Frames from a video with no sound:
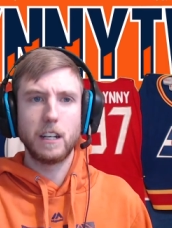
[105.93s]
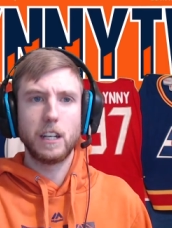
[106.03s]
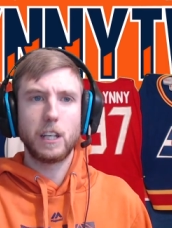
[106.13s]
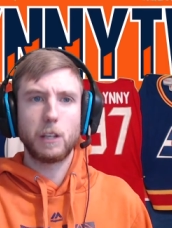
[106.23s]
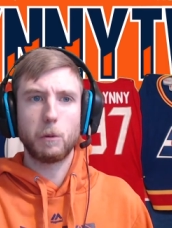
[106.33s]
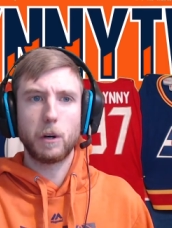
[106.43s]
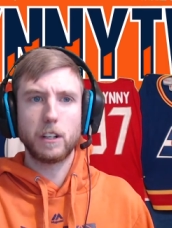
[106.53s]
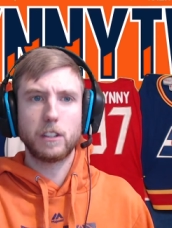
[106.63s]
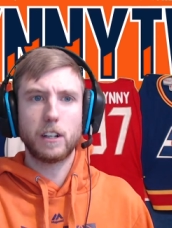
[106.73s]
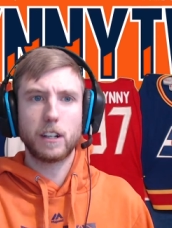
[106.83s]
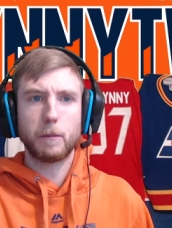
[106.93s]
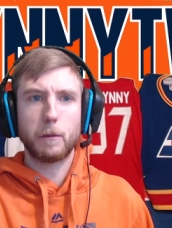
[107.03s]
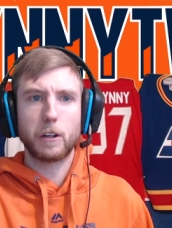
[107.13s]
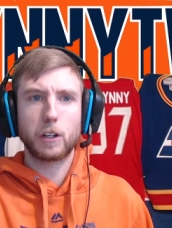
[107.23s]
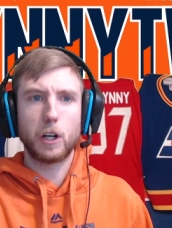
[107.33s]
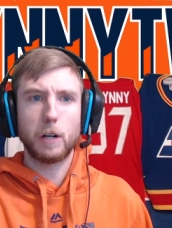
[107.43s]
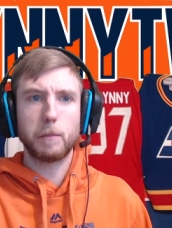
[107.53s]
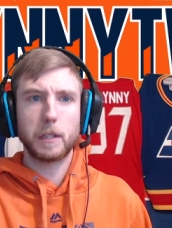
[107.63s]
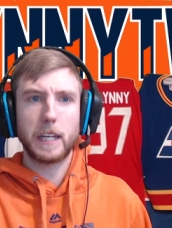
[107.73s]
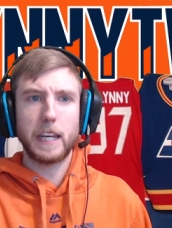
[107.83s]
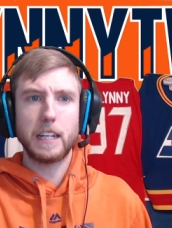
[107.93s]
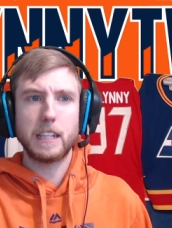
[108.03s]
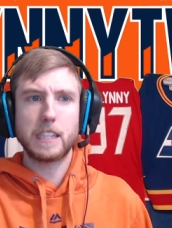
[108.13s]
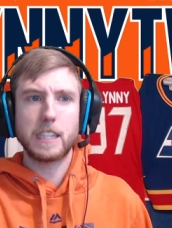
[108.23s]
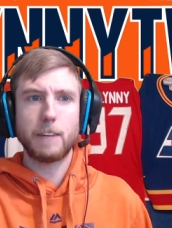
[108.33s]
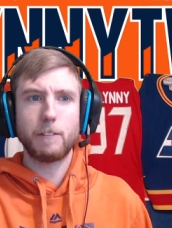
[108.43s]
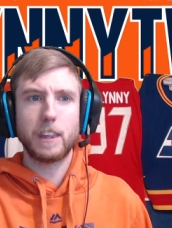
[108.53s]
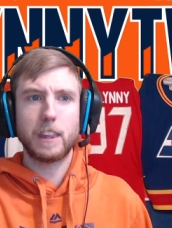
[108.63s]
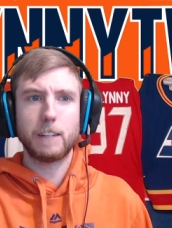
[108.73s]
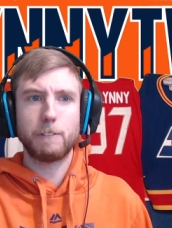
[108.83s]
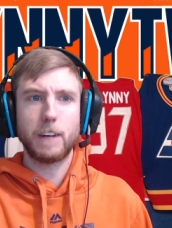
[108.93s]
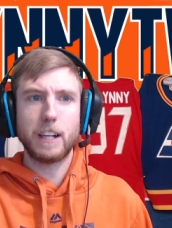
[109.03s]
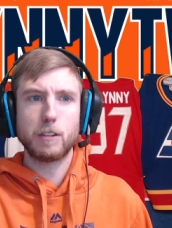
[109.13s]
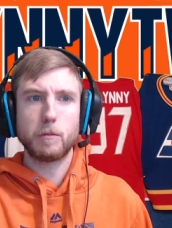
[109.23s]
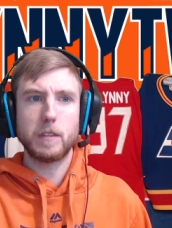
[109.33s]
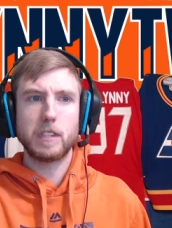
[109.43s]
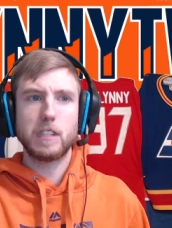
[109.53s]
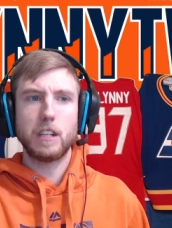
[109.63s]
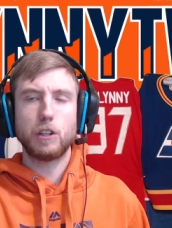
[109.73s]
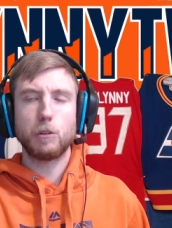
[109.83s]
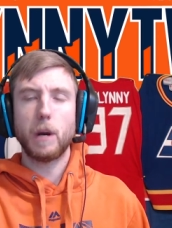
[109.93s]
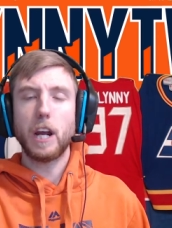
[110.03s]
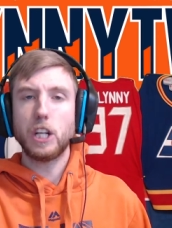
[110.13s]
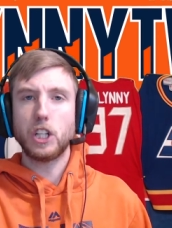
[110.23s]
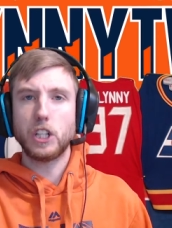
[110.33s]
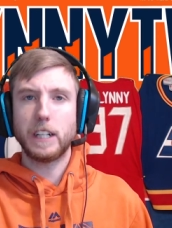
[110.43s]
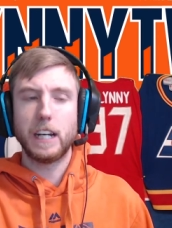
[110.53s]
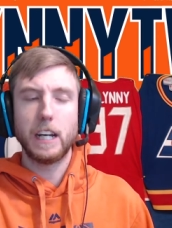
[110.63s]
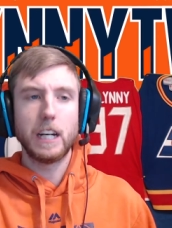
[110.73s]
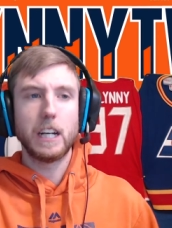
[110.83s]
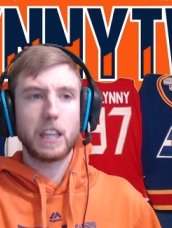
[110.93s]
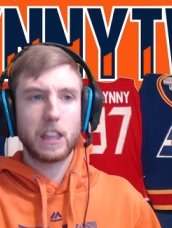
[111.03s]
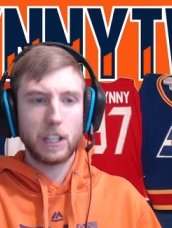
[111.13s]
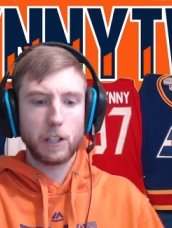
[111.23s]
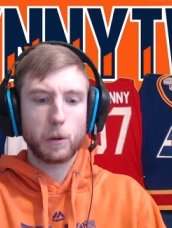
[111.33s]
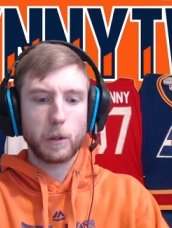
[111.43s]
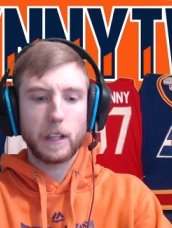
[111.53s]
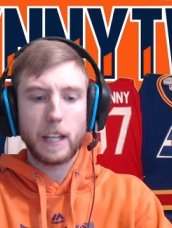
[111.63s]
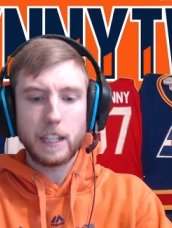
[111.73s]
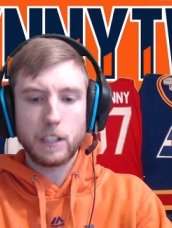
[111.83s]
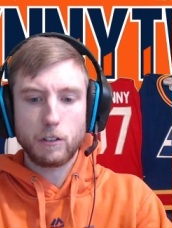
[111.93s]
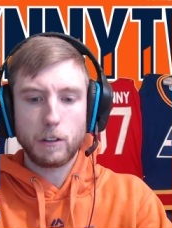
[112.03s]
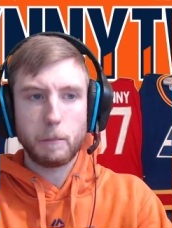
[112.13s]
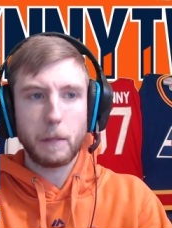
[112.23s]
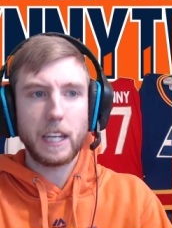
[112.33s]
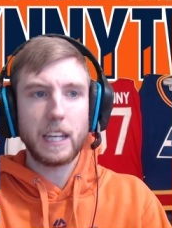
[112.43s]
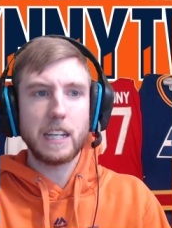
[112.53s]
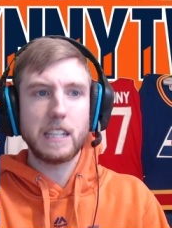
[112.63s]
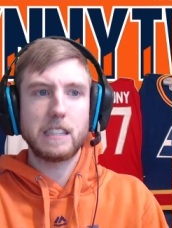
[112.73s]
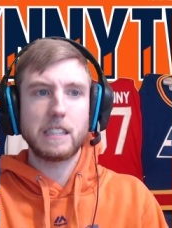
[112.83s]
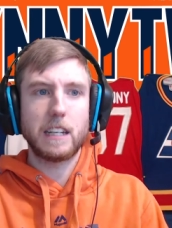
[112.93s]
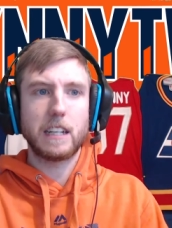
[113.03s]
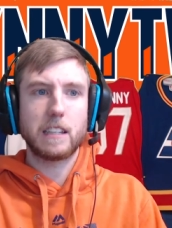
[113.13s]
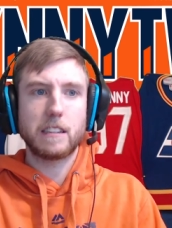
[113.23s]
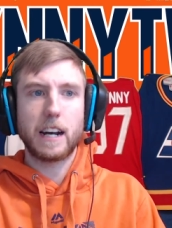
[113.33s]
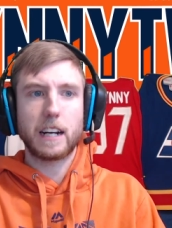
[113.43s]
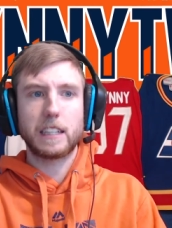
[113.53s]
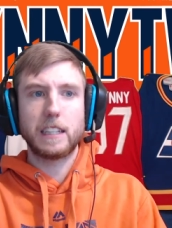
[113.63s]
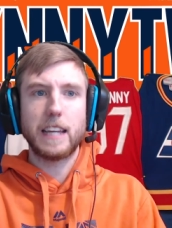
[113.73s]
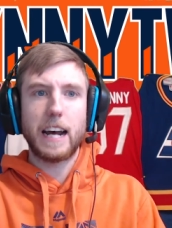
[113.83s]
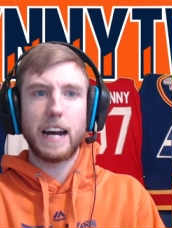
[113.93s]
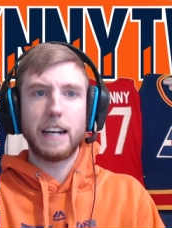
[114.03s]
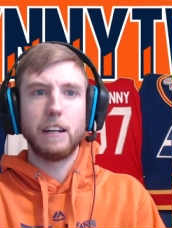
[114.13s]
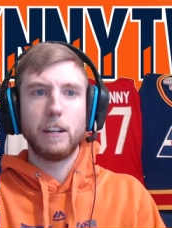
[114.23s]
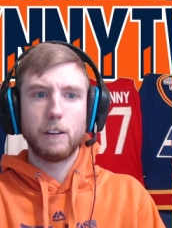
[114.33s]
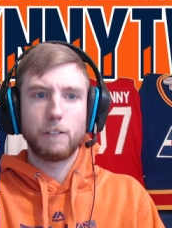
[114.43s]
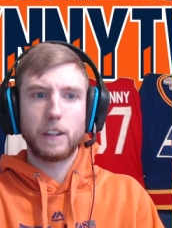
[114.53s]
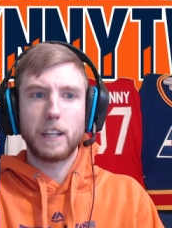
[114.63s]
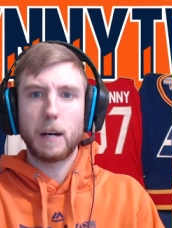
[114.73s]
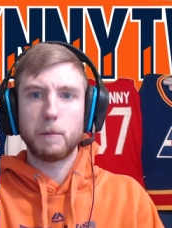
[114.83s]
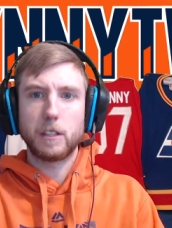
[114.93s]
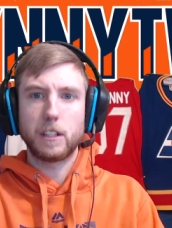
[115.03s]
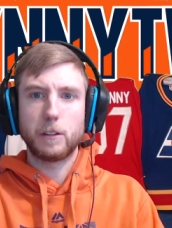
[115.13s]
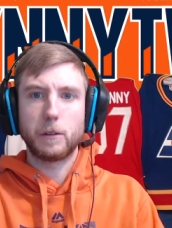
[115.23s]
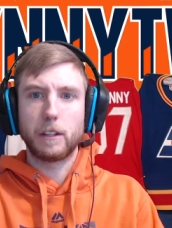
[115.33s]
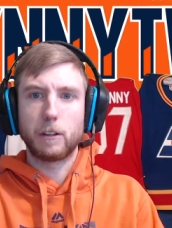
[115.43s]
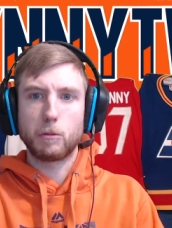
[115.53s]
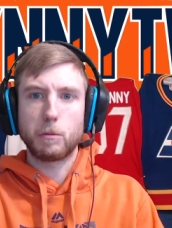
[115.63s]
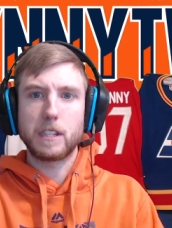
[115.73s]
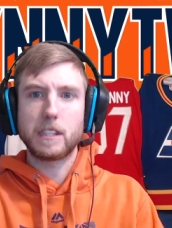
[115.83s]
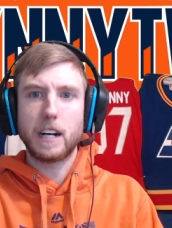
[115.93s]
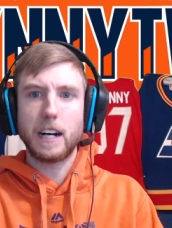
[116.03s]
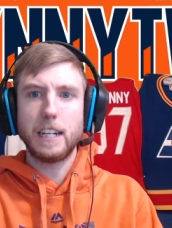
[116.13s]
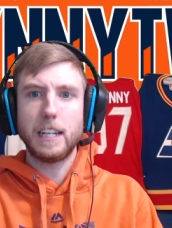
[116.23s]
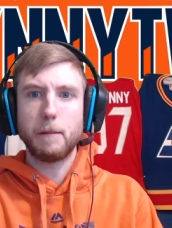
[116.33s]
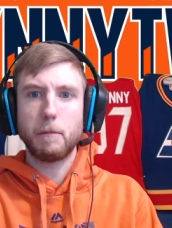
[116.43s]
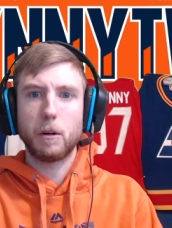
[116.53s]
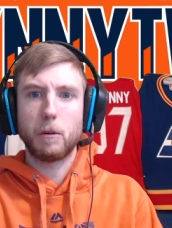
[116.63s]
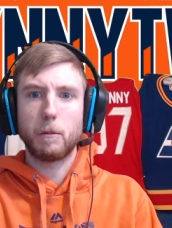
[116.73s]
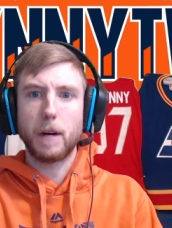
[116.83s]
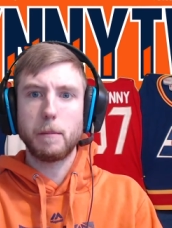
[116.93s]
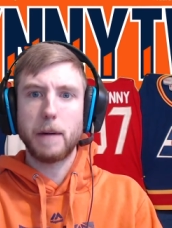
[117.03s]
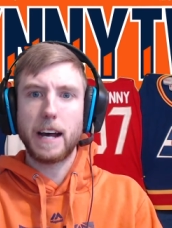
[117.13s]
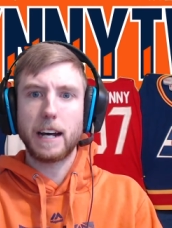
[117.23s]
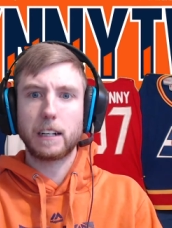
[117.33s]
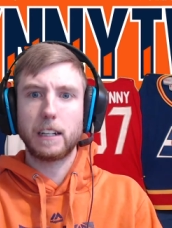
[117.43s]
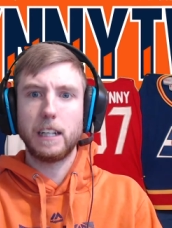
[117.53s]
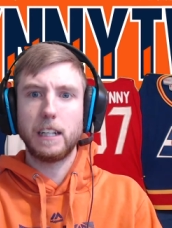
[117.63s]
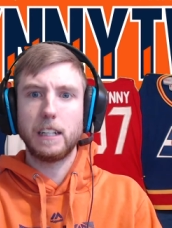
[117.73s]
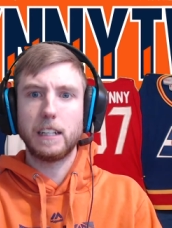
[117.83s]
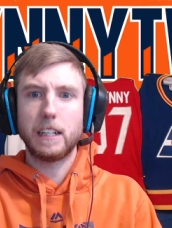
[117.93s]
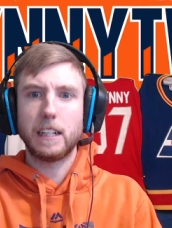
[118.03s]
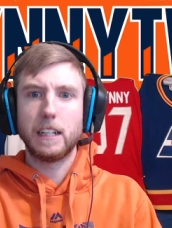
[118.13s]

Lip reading: you want to talk about a complicated seventh defenseman situation, Theodor Lennstrom is exactly that for the Edmonton Oilers. We signed him way back in, I